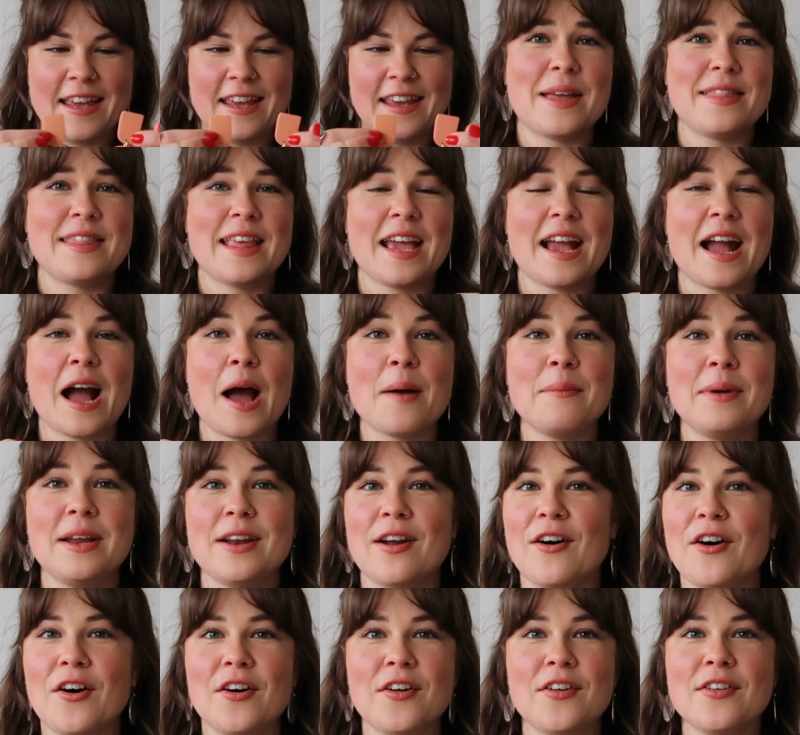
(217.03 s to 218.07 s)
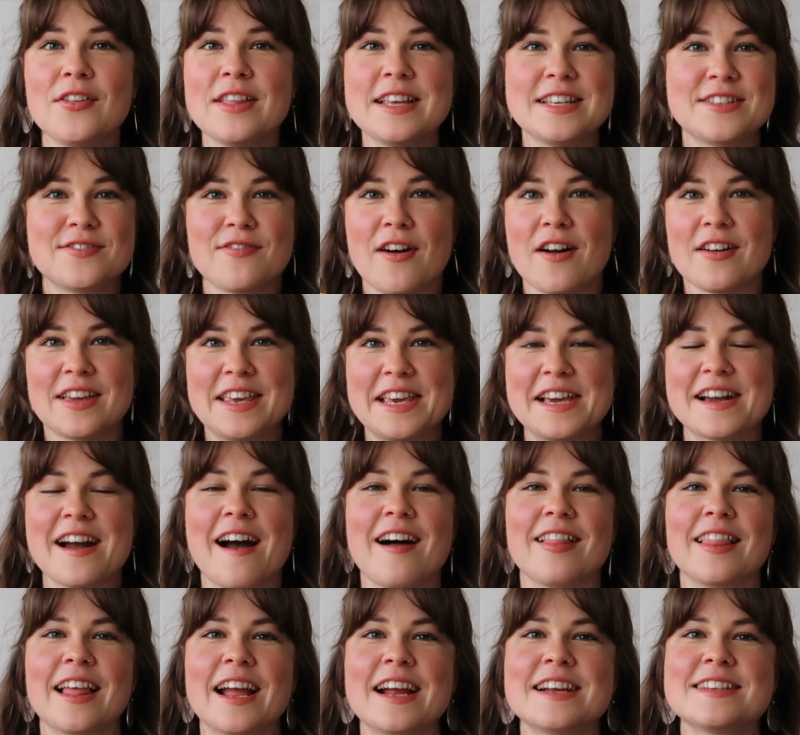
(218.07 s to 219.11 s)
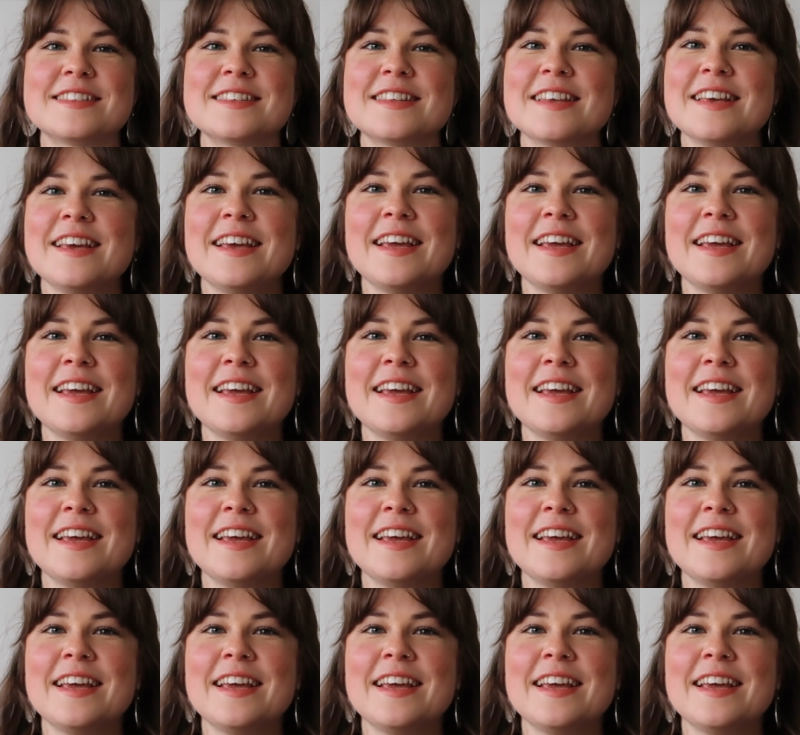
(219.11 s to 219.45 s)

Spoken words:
And they come in all these funky colors,